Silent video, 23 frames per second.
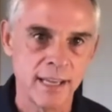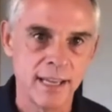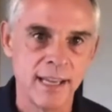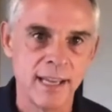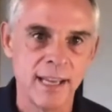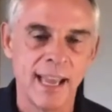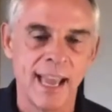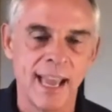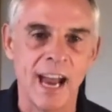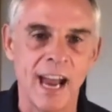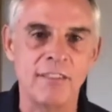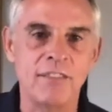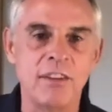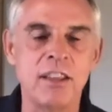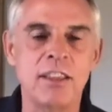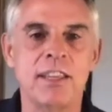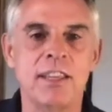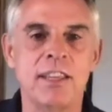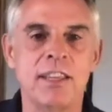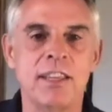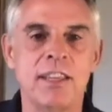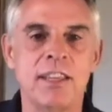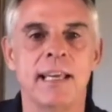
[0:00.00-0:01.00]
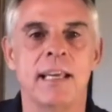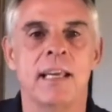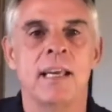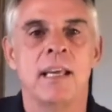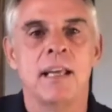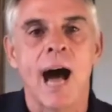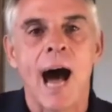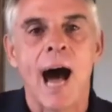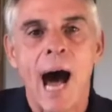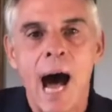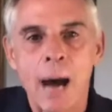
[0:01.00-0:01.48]
Everything
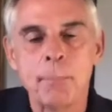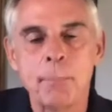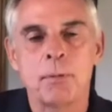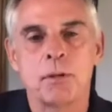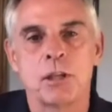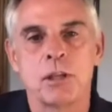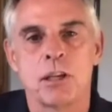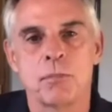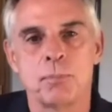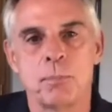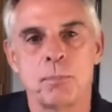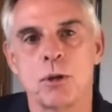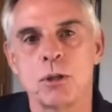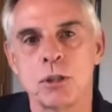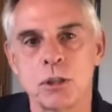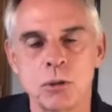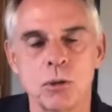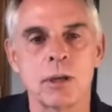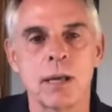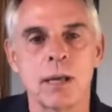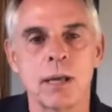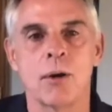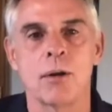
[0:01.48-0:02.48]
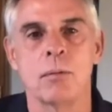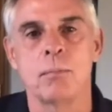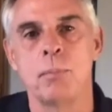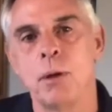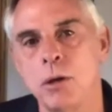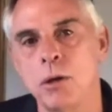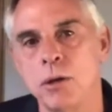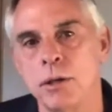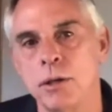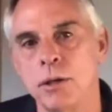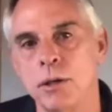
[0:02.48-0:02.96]
opposite of personal
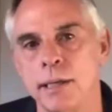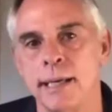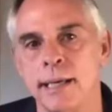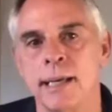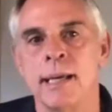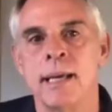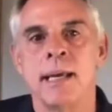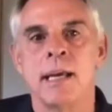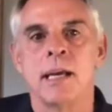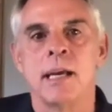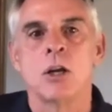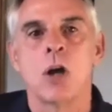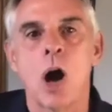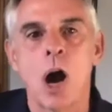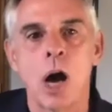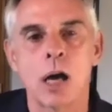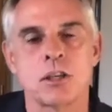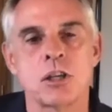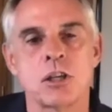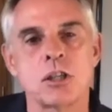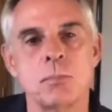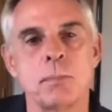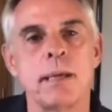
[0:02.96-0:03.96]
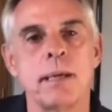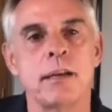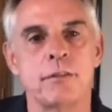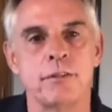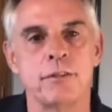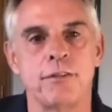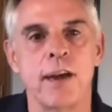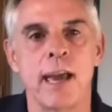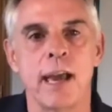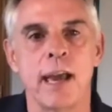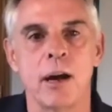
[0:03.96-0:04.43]
accountability causes me to
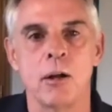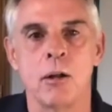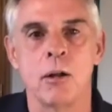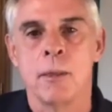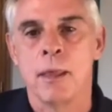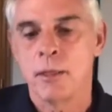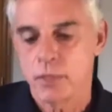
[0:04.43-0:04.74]
fail.